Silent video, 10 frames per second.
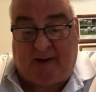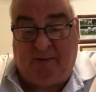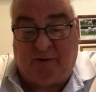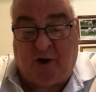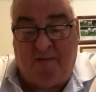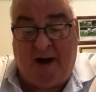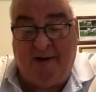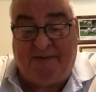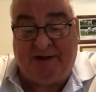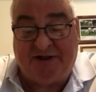look, I'm
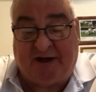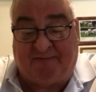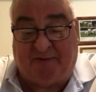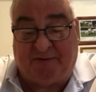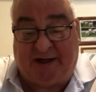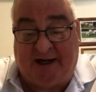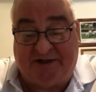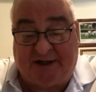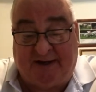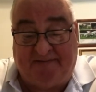hoping Shuffle
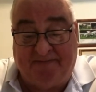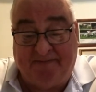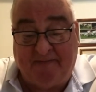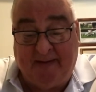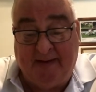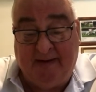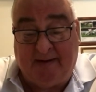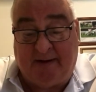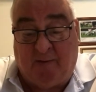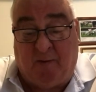Dancer
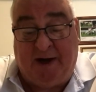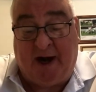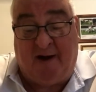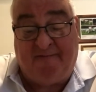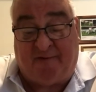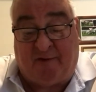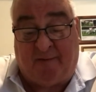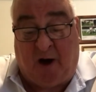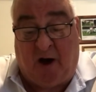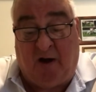can win over a
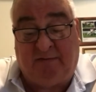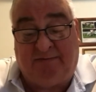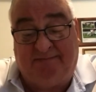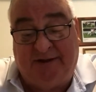mile.